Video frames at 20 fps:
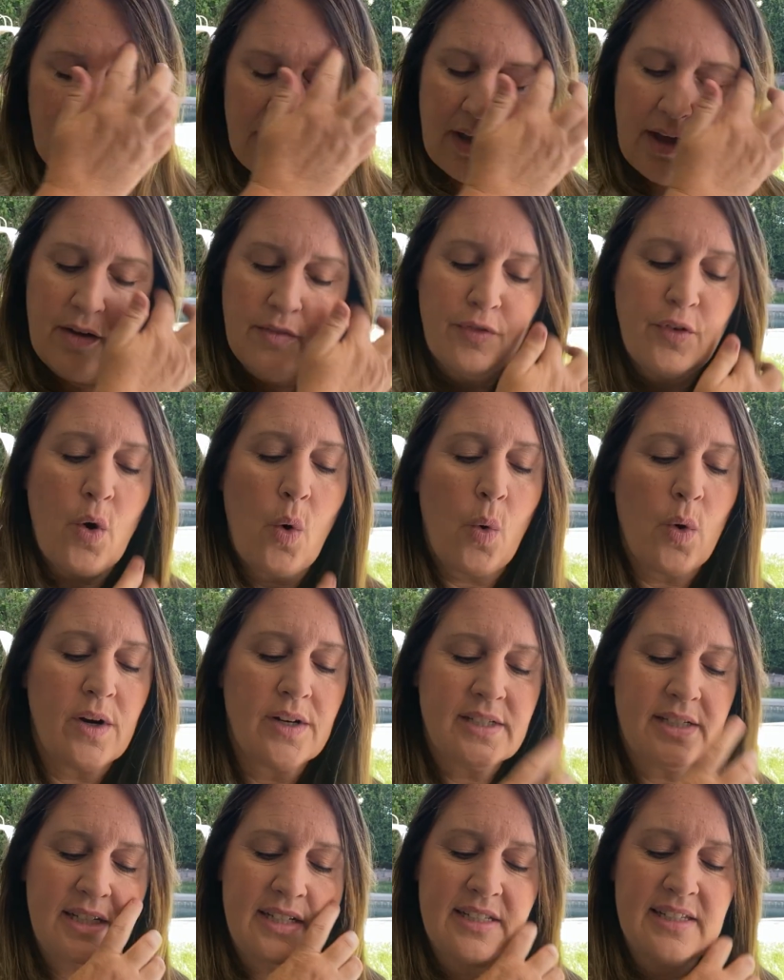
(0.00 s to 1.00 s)
Of
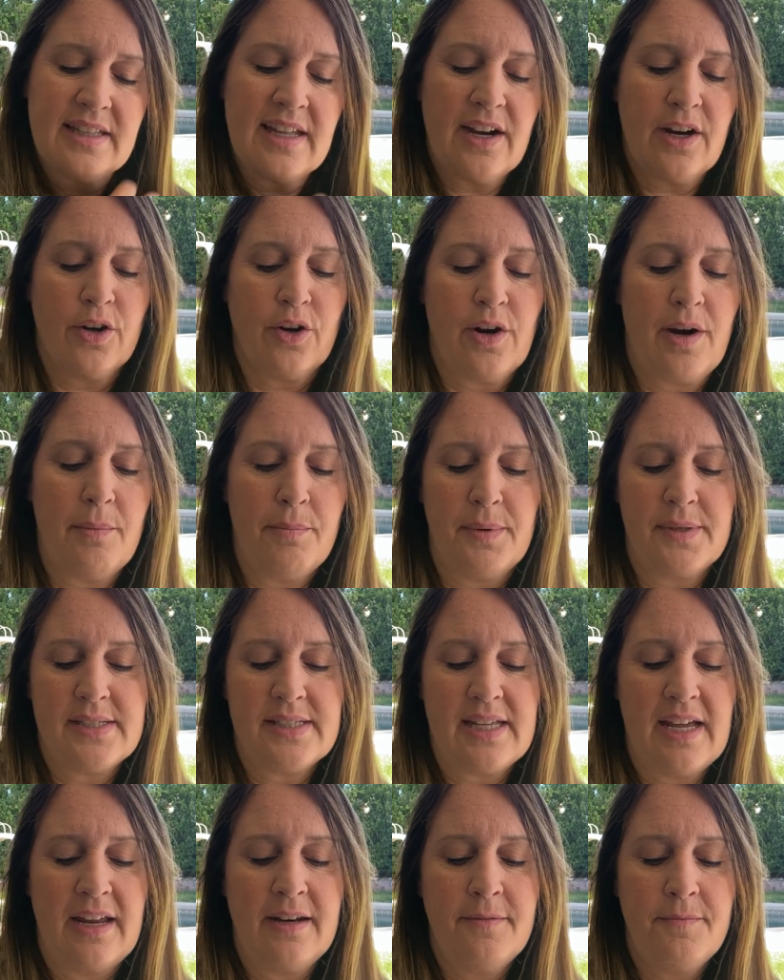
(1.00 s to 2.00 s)
course he's there, Grandpa
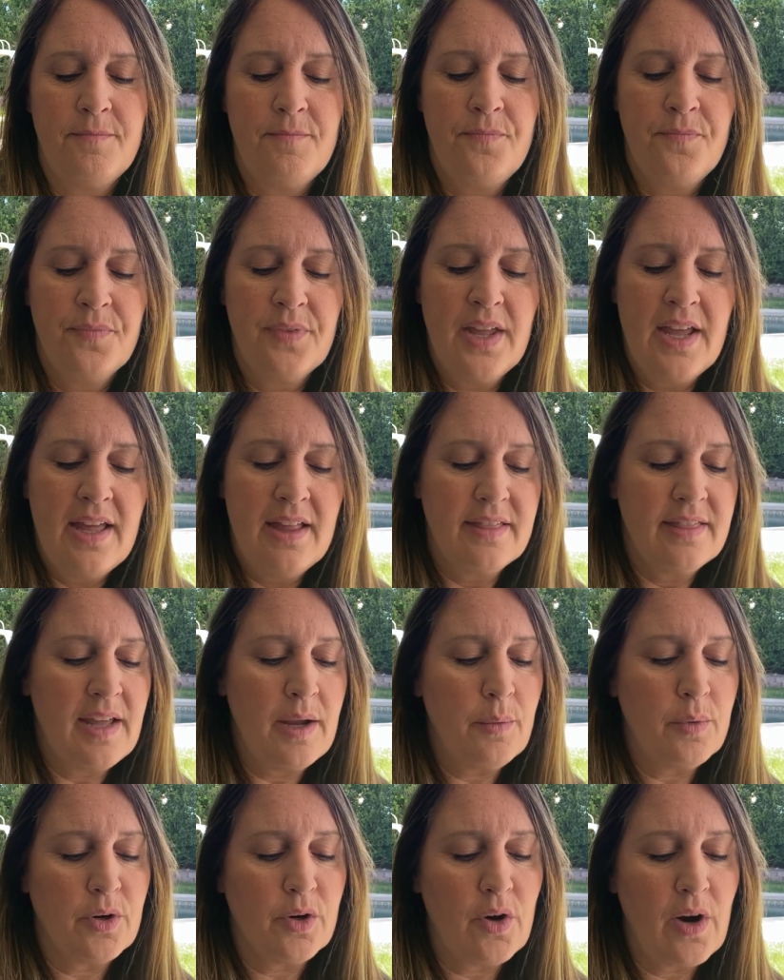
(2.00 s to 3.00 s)
said.
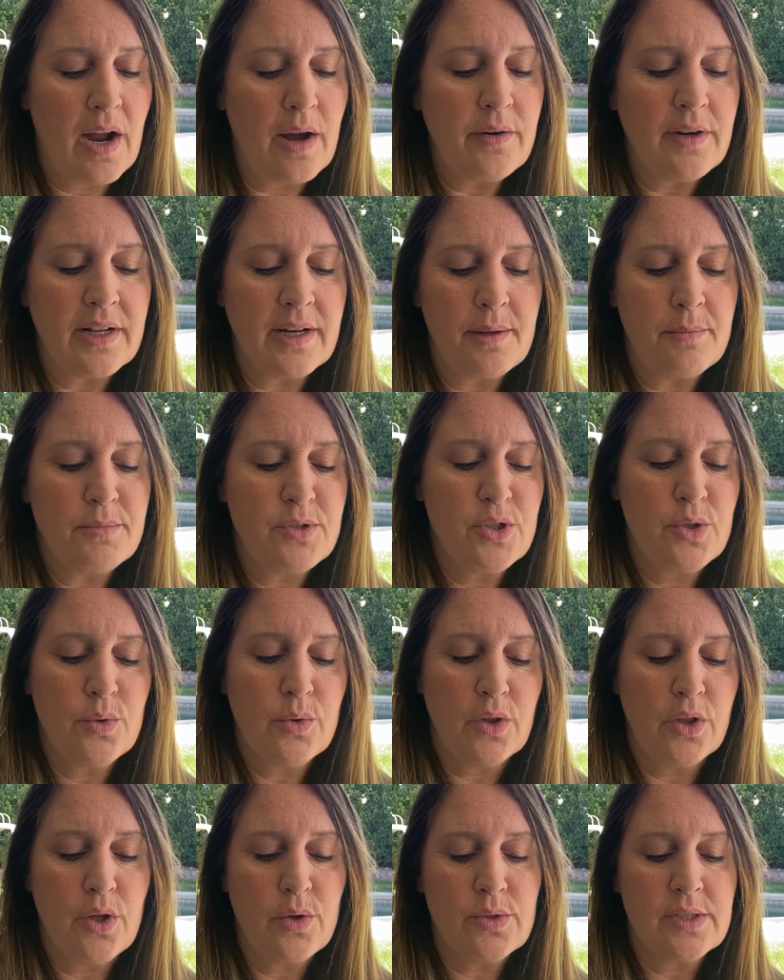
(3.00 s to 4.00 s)
They were crowding him too
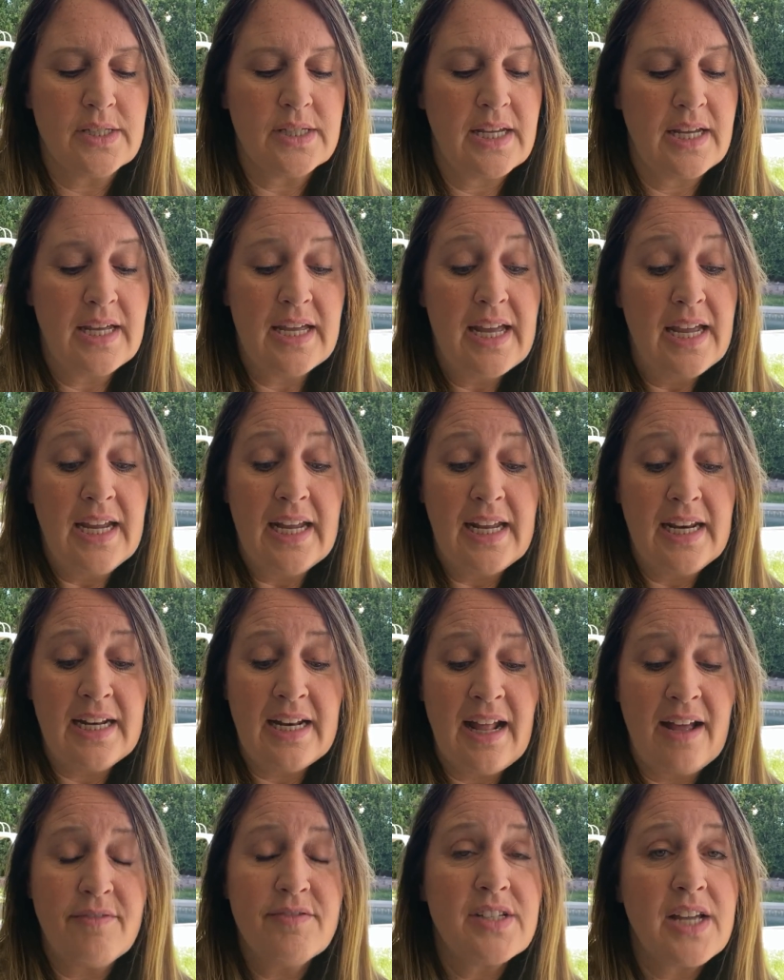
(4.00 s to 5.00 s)
closely. He
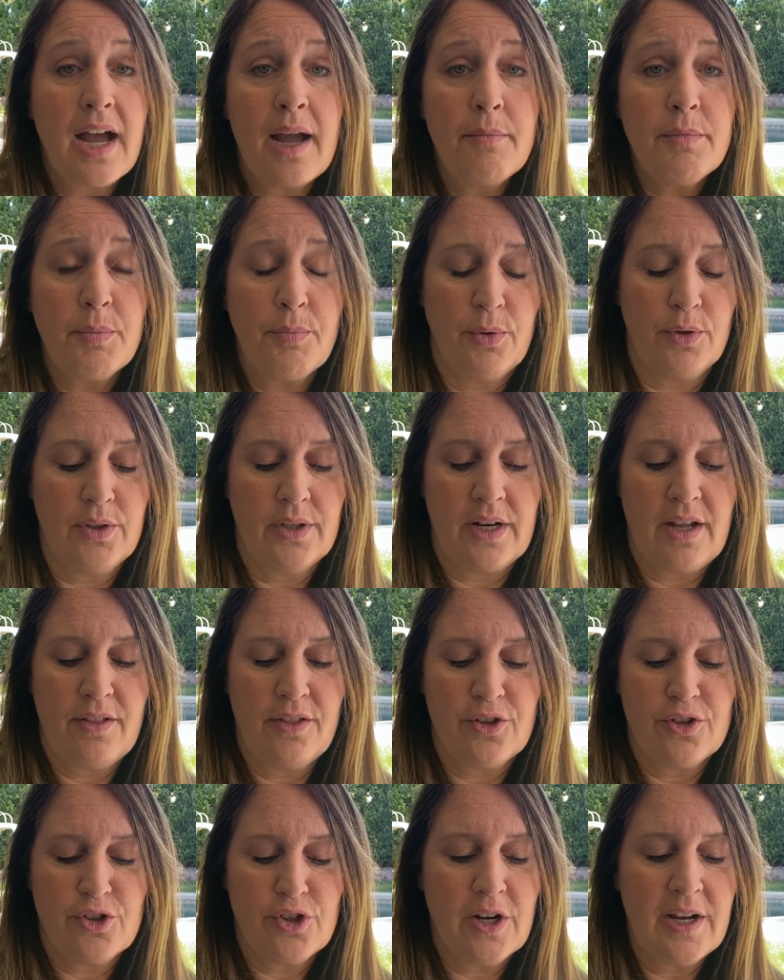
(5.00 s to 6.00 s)
didn't have time to pull
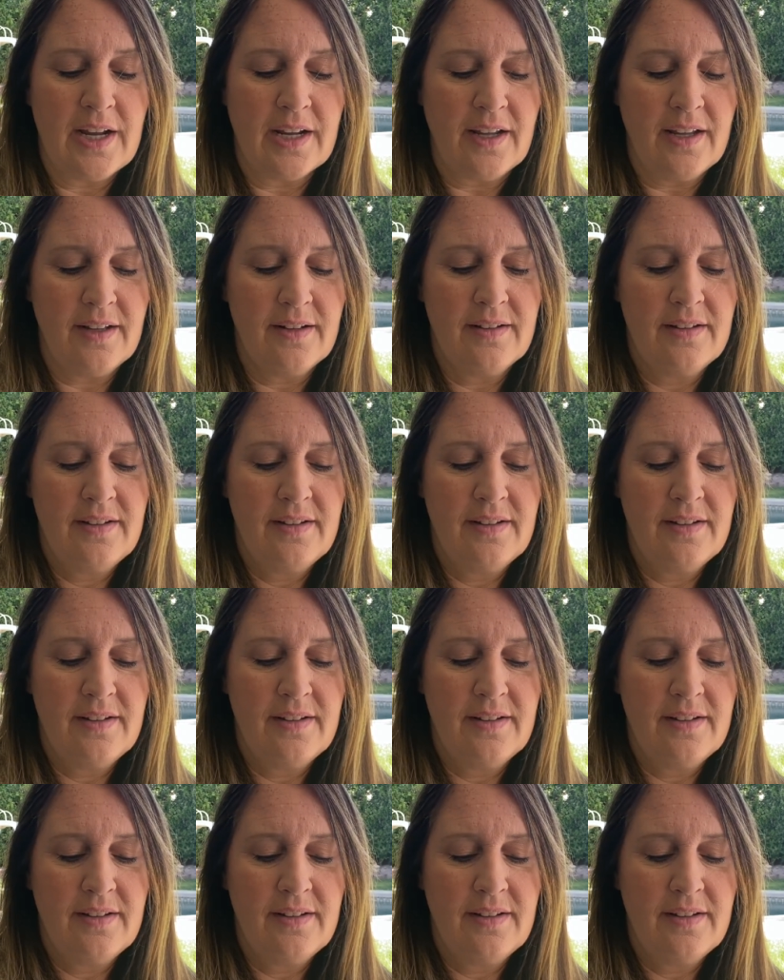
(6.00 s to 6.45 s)
another trick.